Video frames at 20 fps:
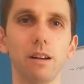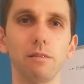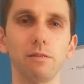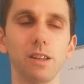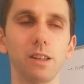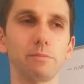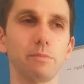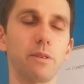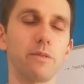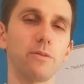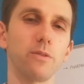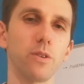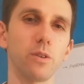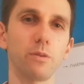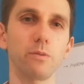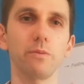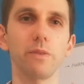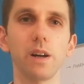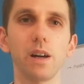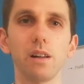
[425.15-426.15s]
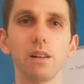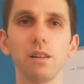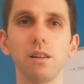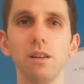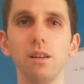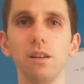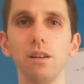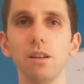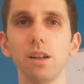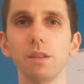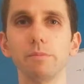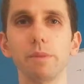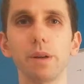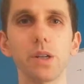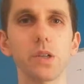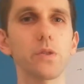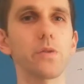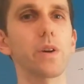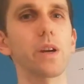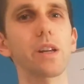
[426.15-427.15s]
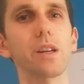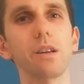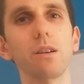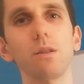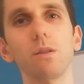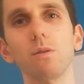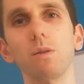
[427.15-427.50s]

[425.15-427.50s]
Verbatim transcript: I will not perform well in my training